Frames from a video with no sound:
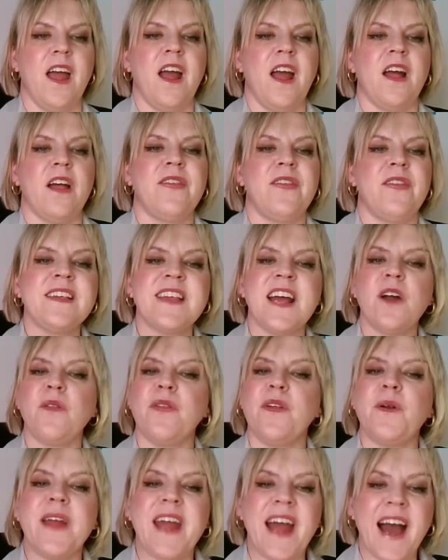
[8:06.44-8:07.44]
These are
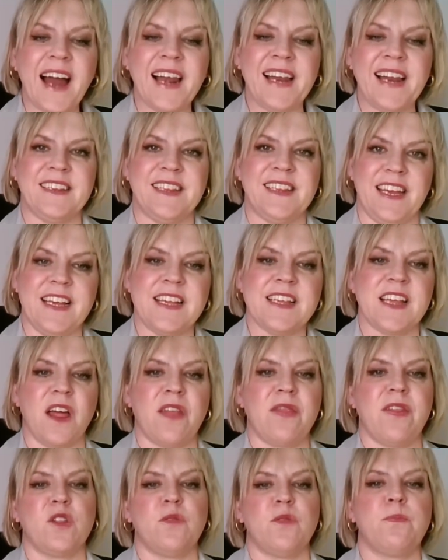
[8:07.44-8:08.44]
the realities
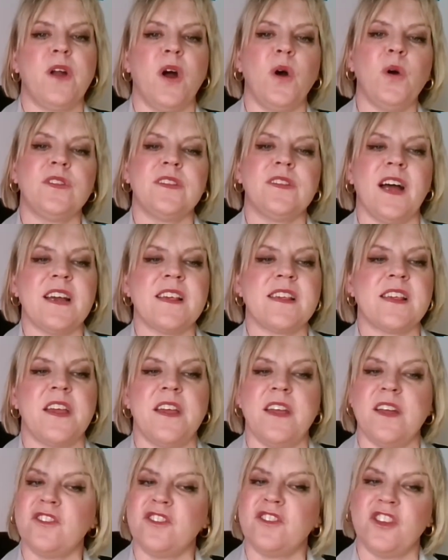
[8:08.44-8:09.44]
that brought us
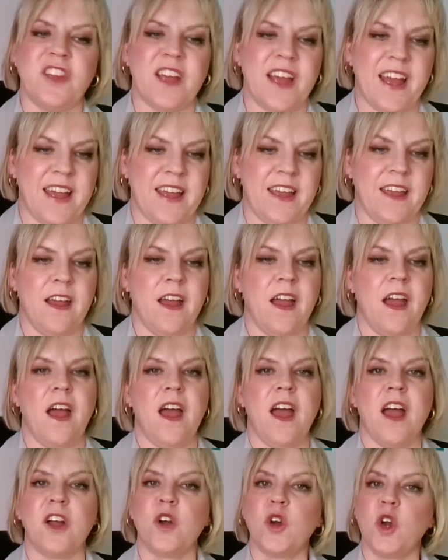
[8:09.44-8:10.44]
here today.
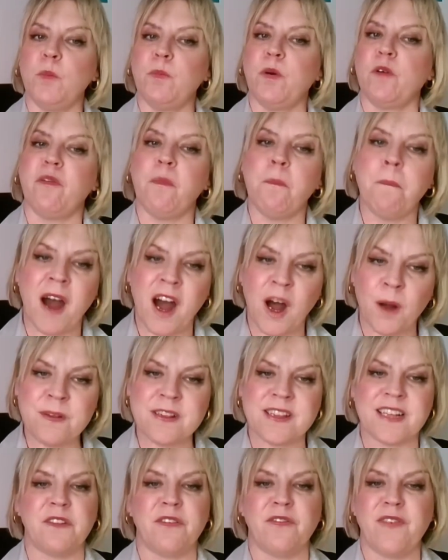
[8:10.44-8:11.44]
A group of
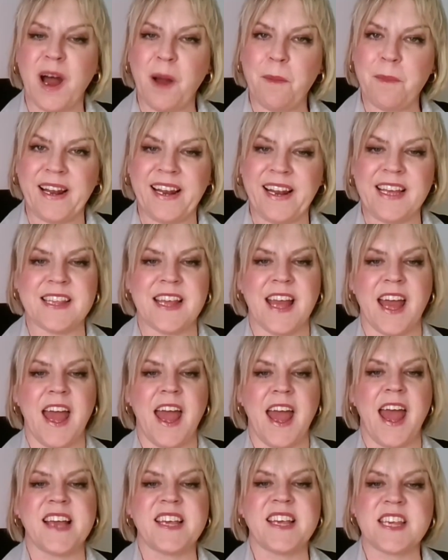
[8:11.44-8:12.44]
moms and families
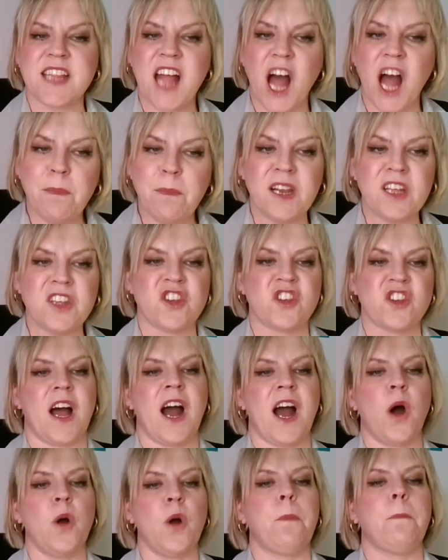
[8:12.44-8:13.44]
established
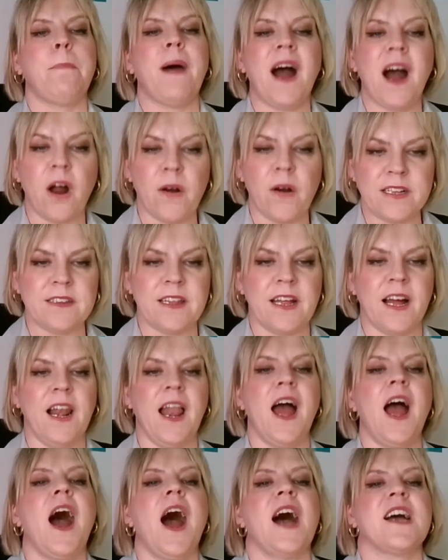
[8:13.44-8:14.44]
our parental
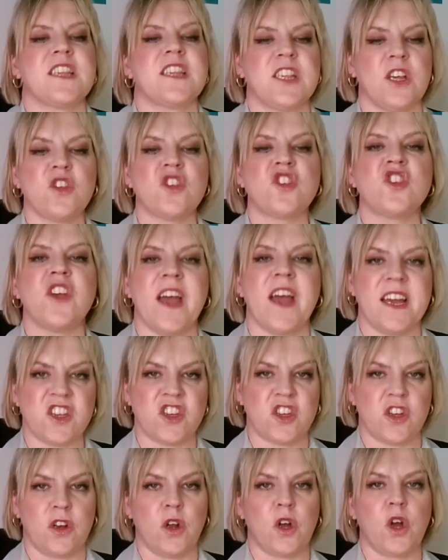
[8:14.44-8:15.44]

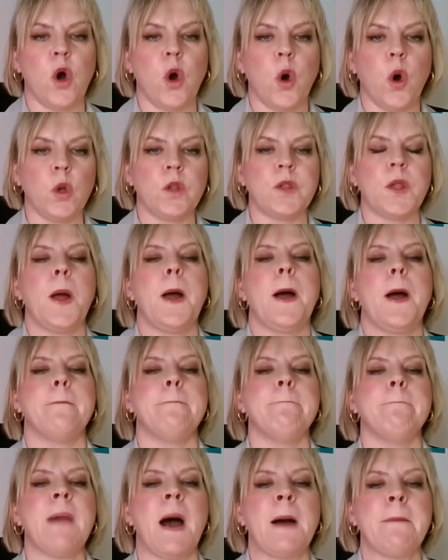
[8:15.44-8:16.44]
association called
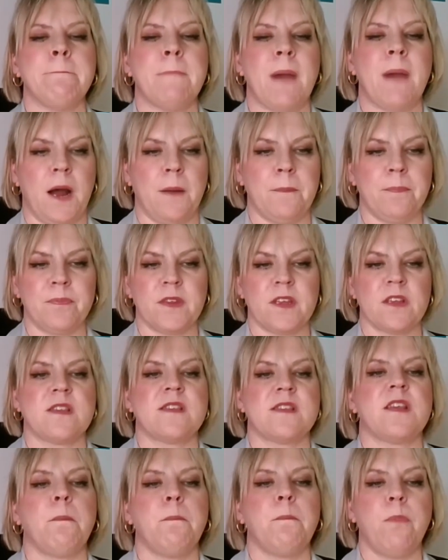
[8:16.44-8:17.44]
Mama,
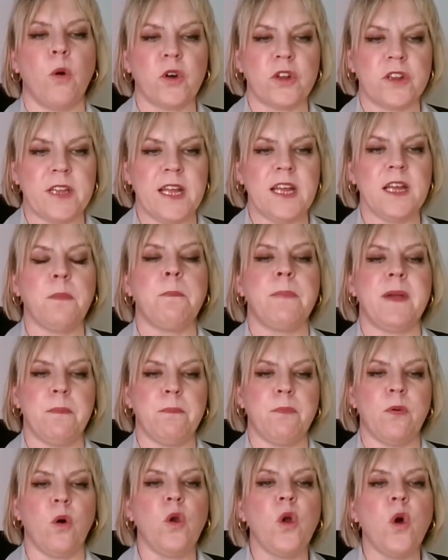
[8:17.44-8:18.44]
supporting
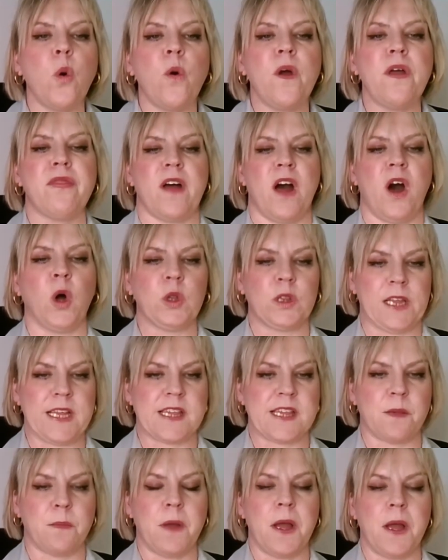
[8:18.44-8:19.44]
people with
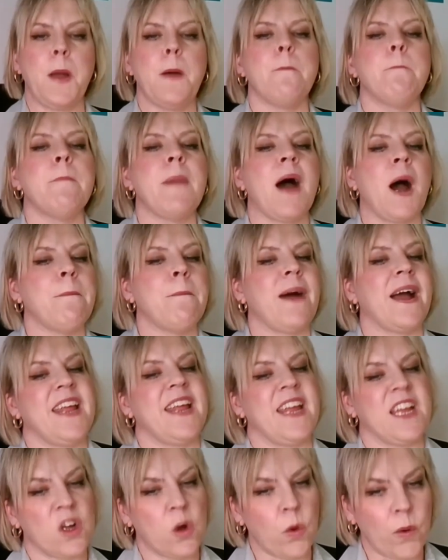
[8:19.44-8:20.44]
autism. Mama
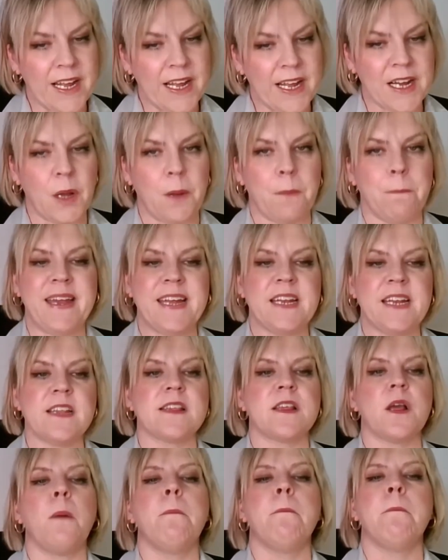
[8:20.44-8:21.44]
in Greek
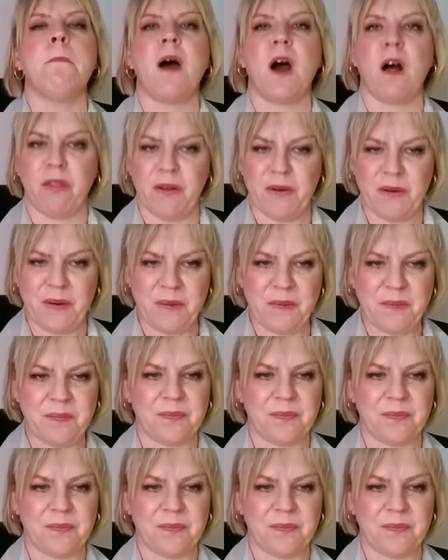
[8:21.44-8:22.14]
means mother.